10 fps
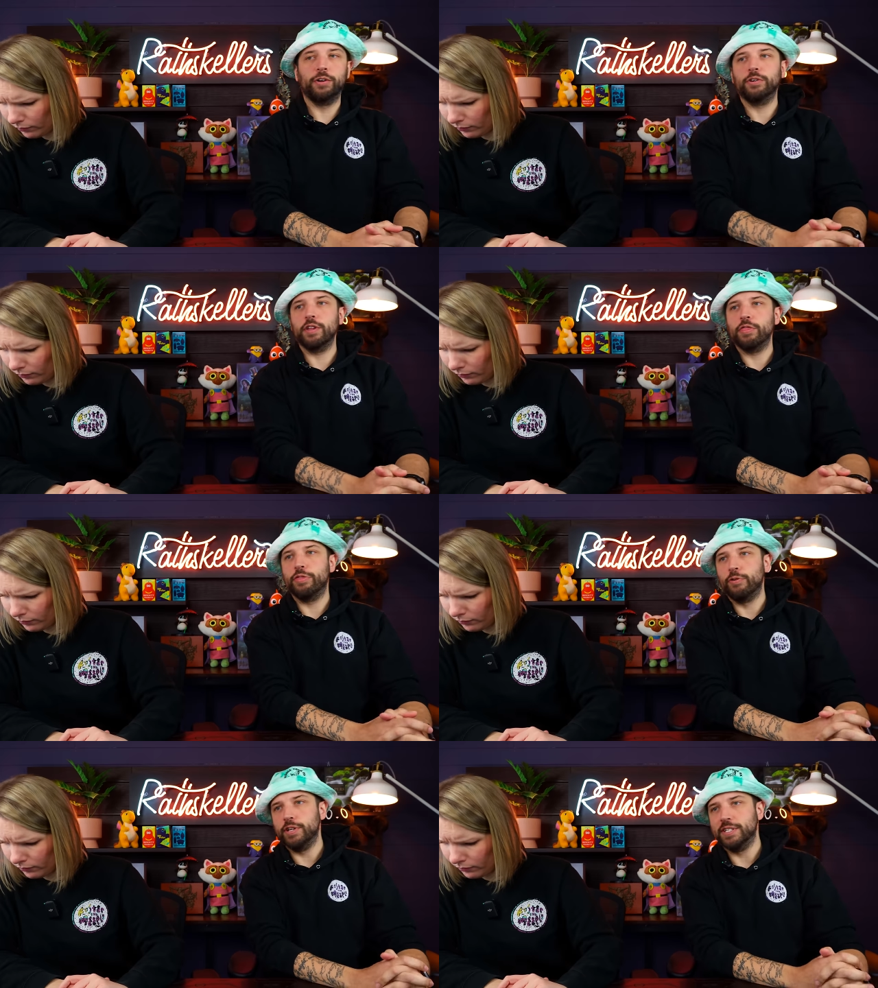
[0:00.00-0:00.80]
Speaker 1: hundred
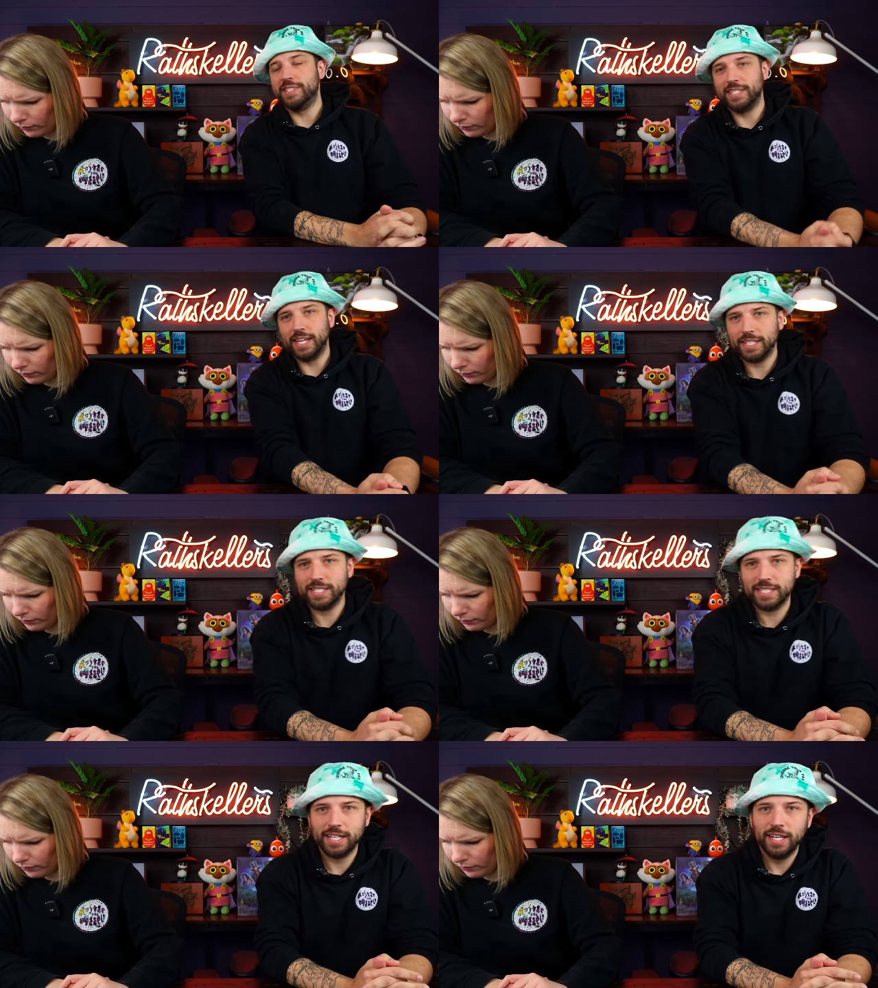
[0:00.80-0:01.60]

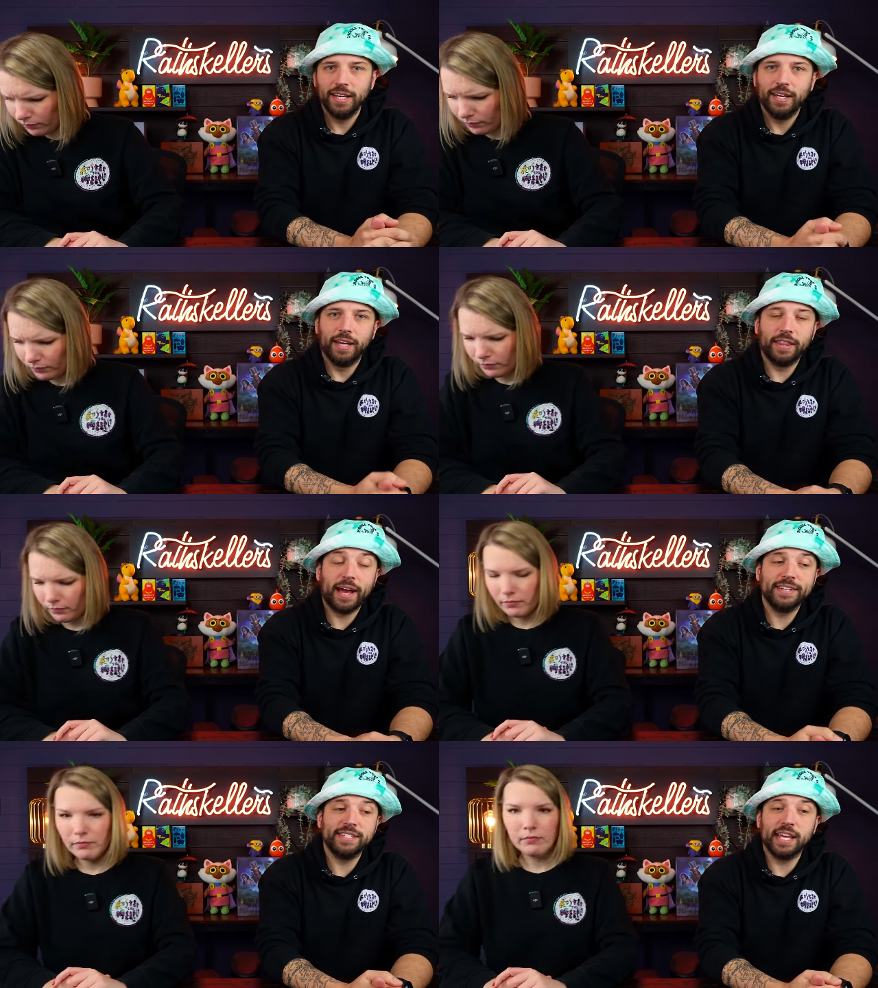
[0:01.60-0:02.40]
thirty-six, and
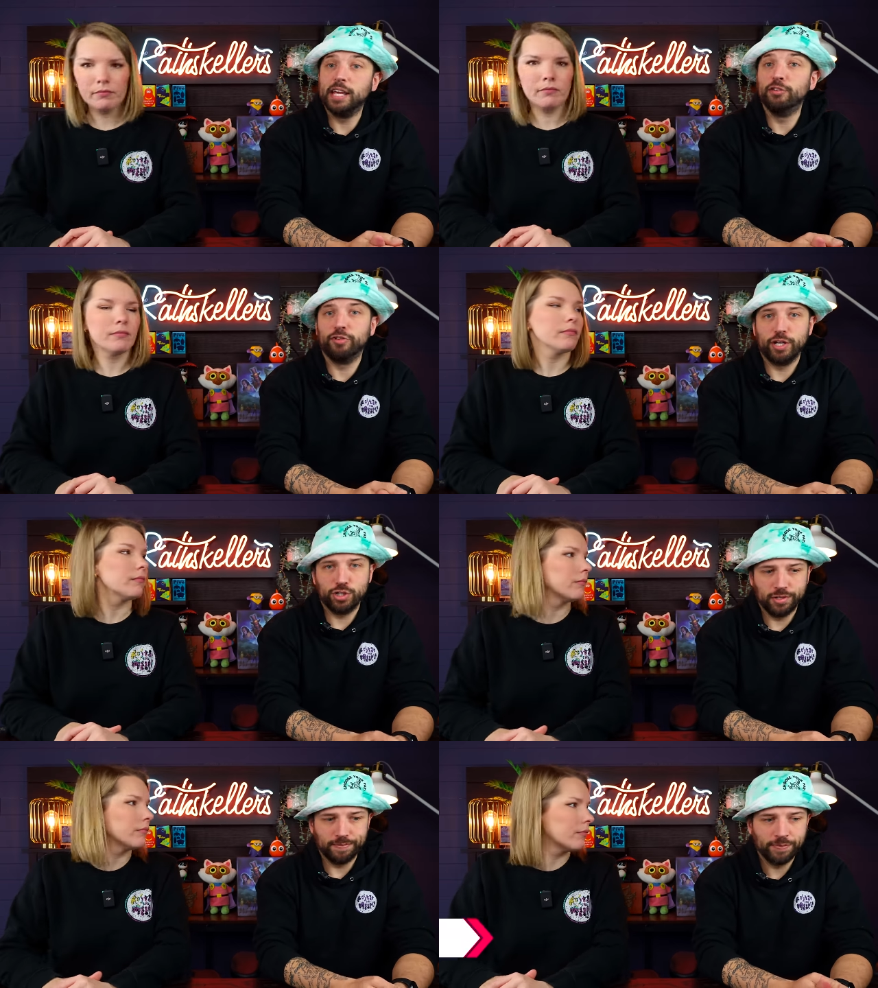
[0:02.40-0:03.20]
that is
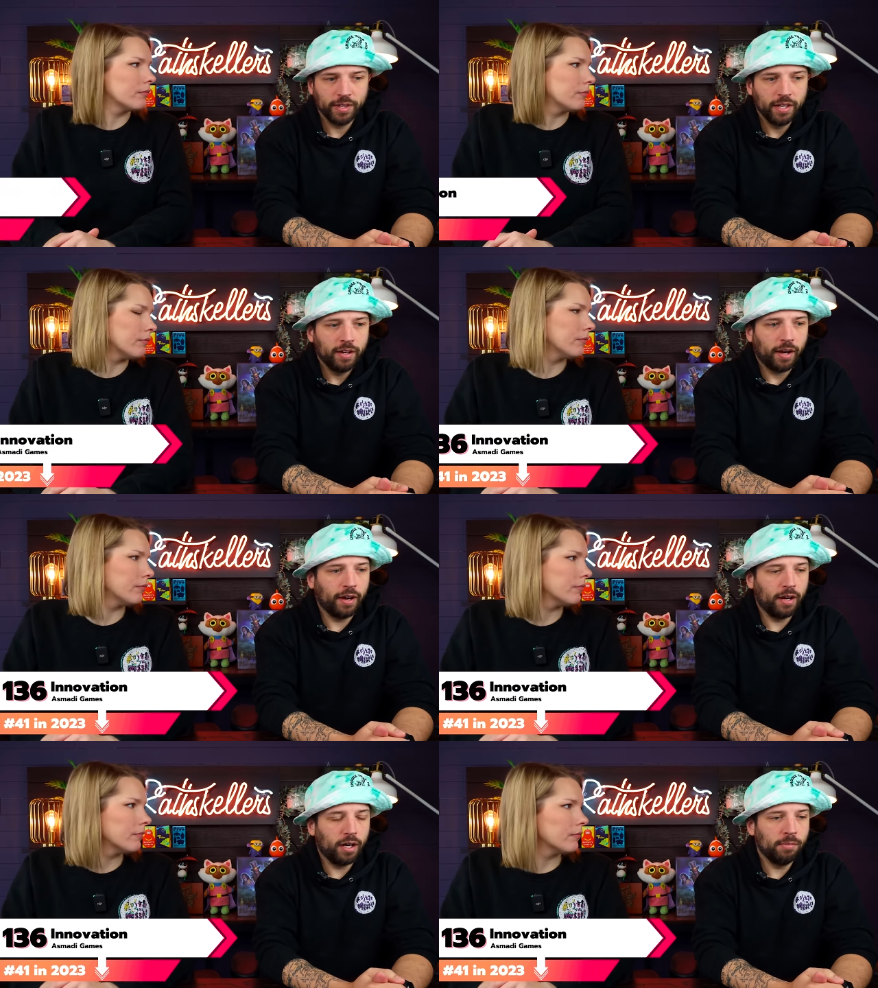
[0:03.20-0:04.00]
Innovation.
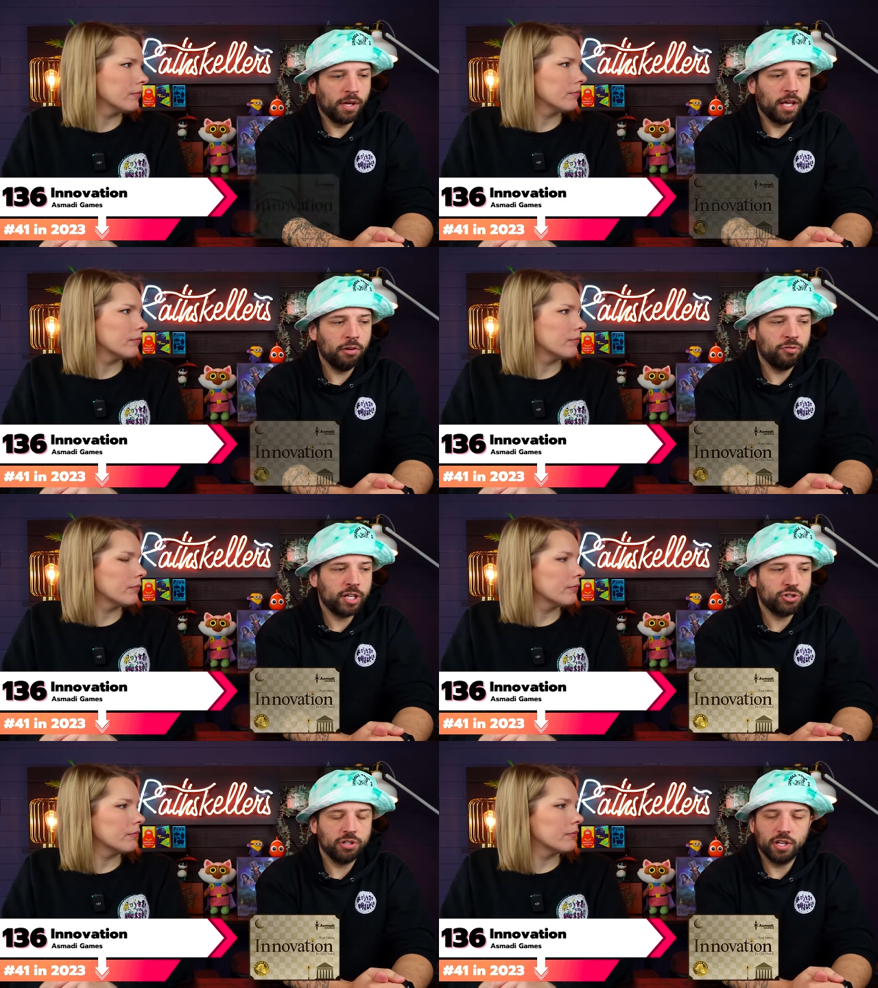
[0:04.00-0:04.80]
Um,
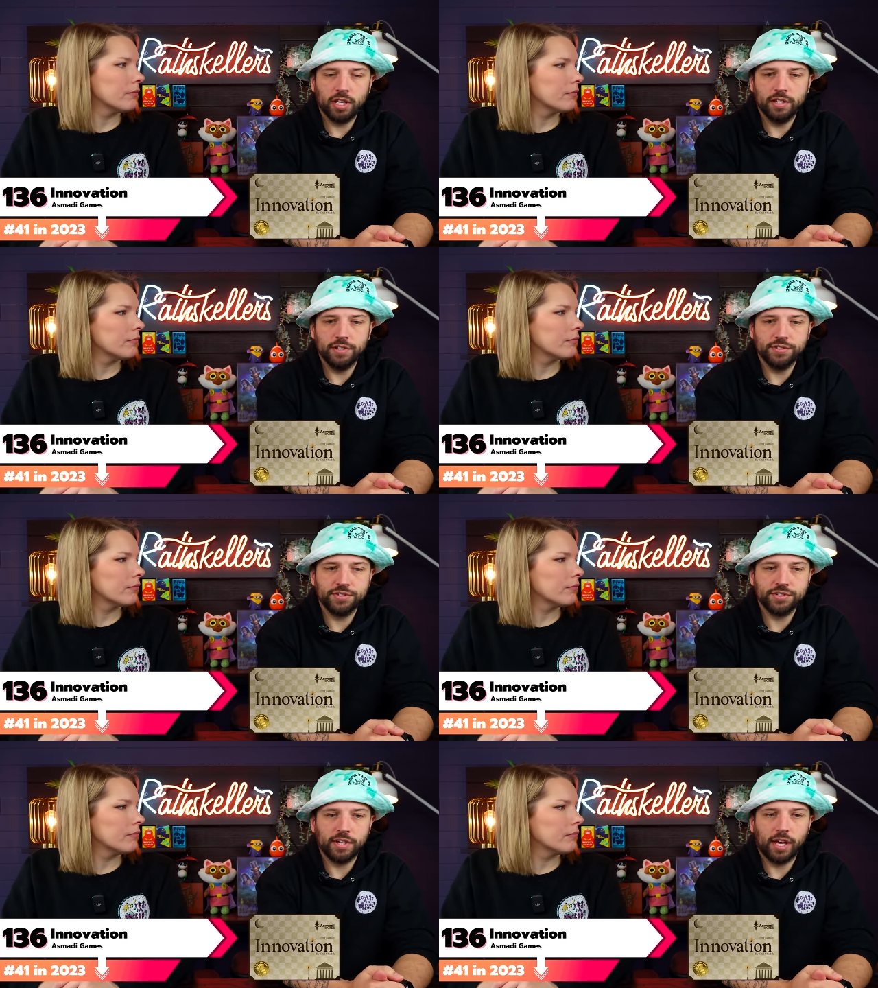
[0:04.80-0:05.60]
Innovation
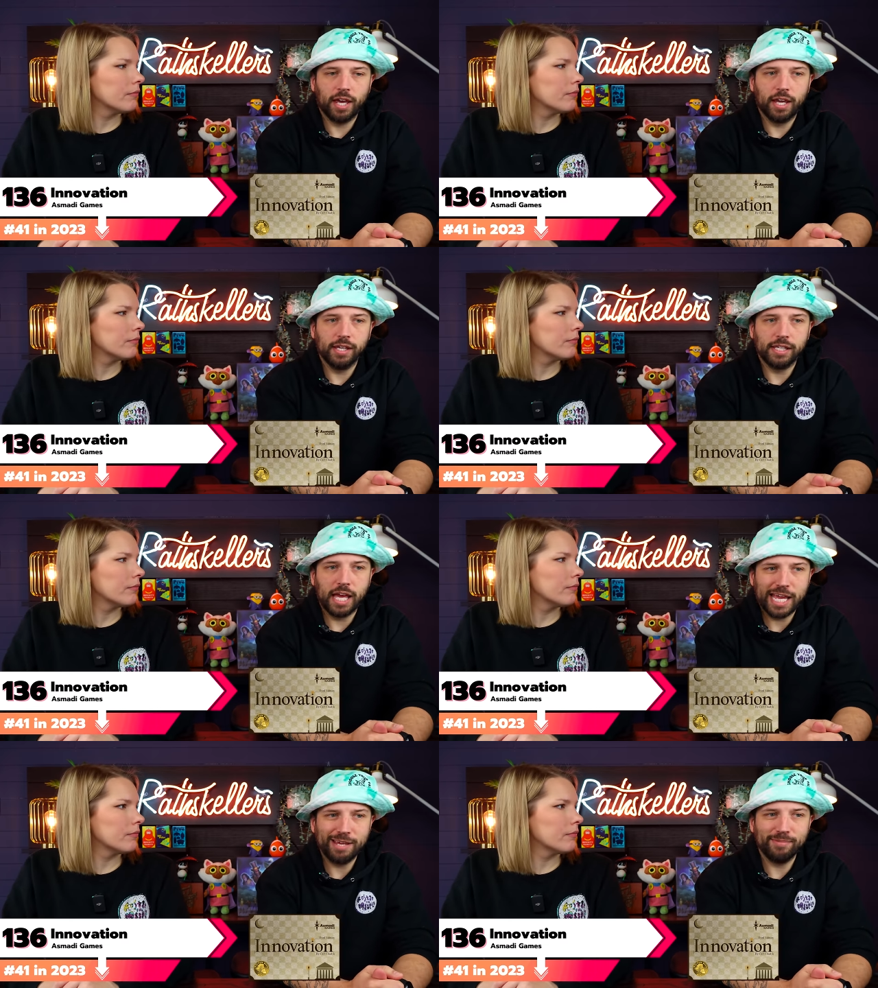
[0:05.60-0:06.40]
is a
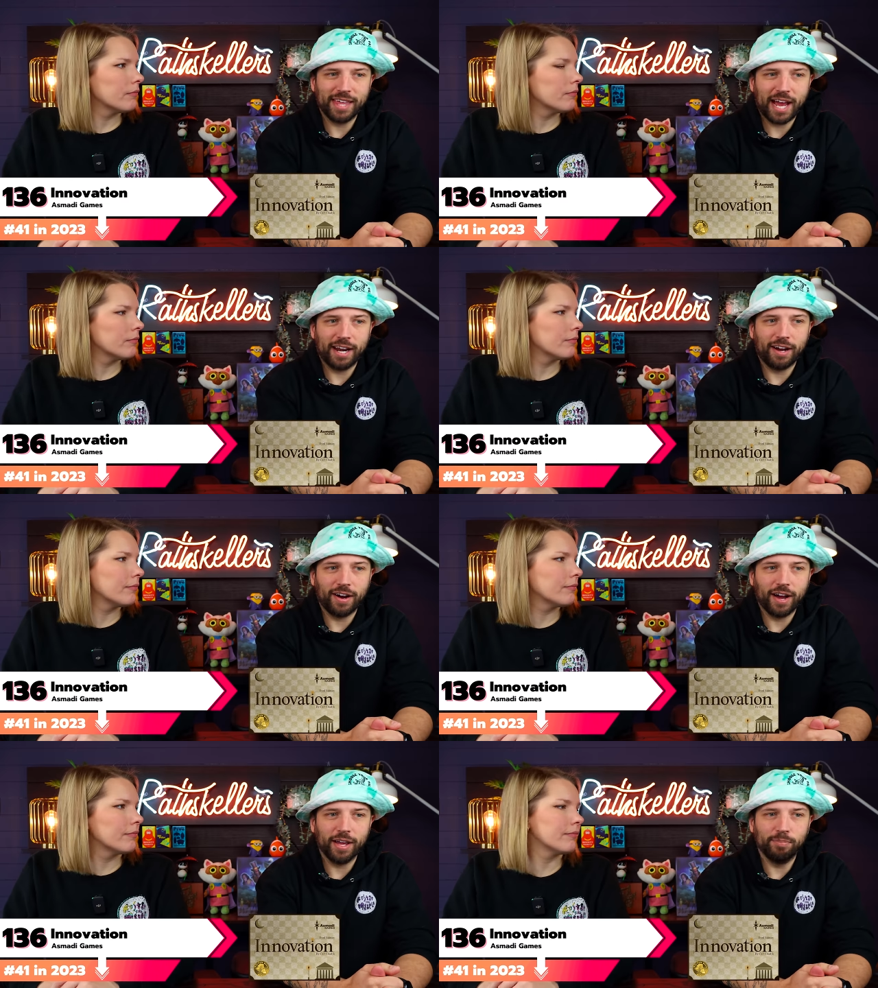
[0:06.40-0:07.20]
game that
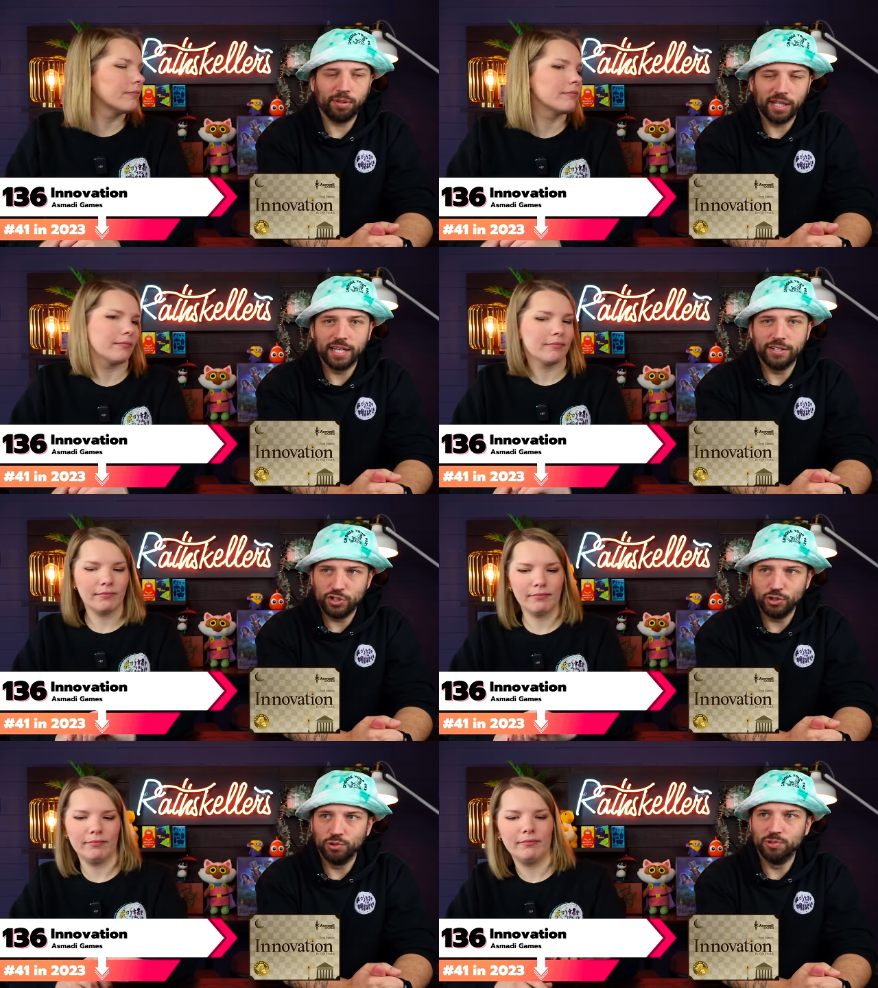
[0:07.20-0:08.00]
I played
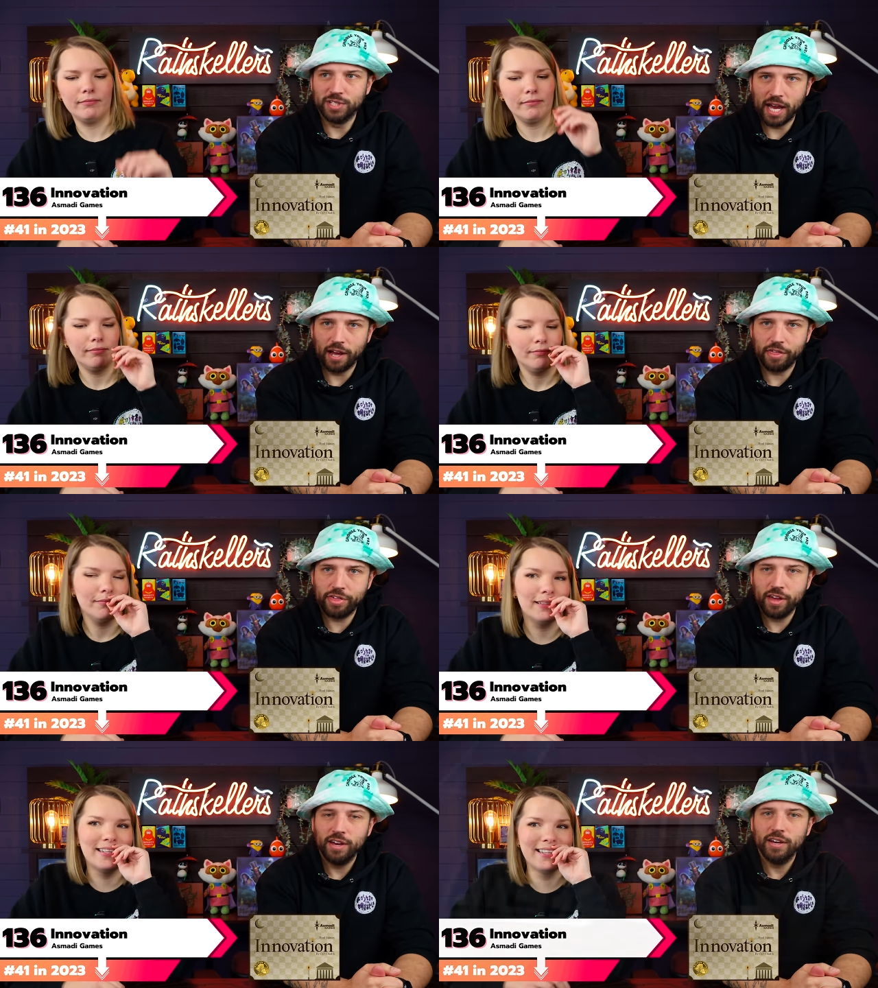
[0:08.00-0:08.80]
to death,